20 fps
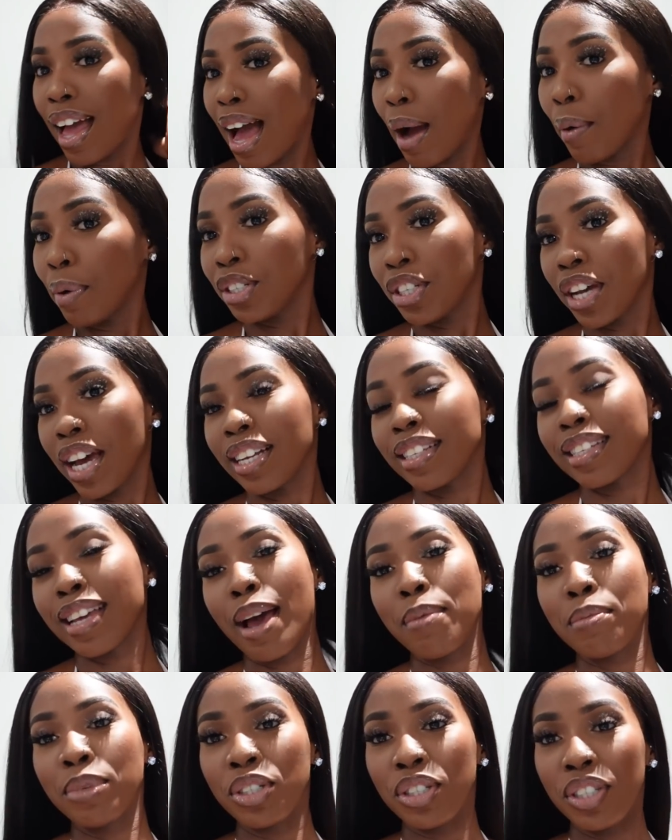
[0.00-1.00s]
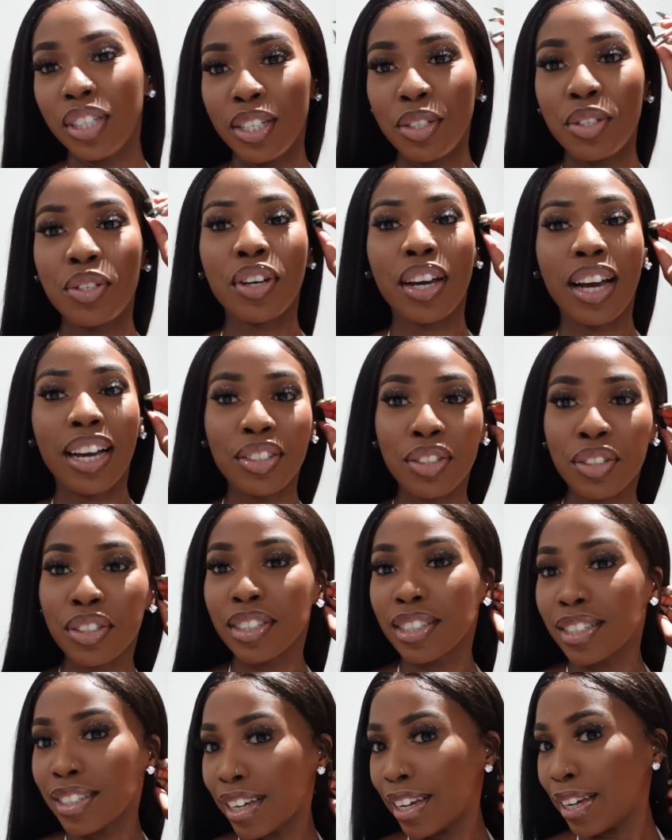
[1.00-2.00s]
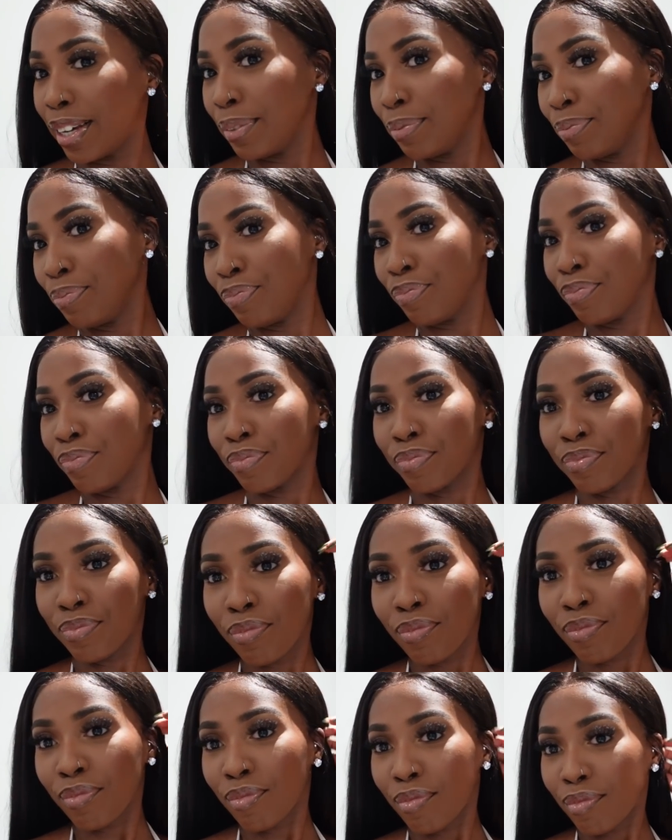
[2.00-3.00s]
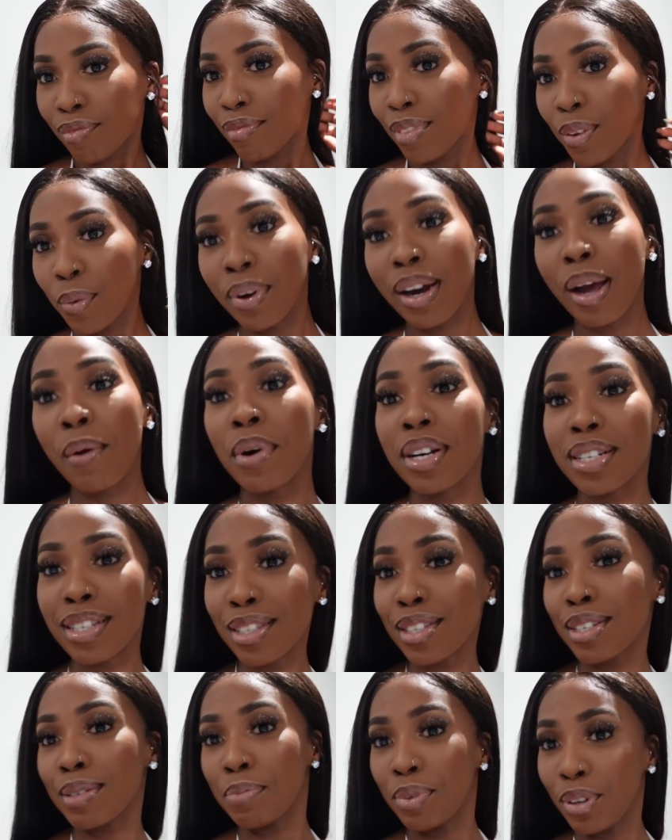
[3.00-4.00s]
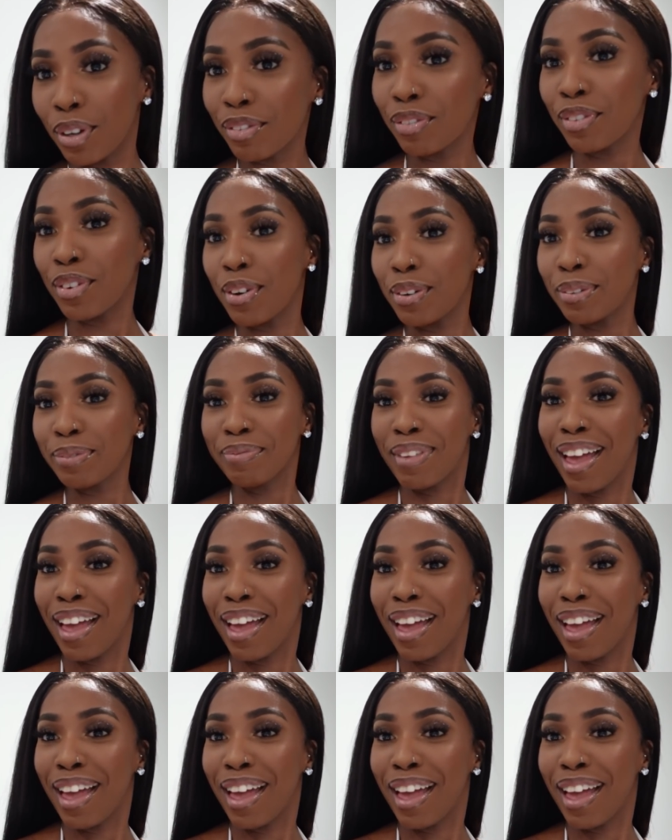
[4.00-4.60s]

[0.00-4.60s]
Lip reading: I wish I had a time machine so you guys could see when I wasn't this beautiful.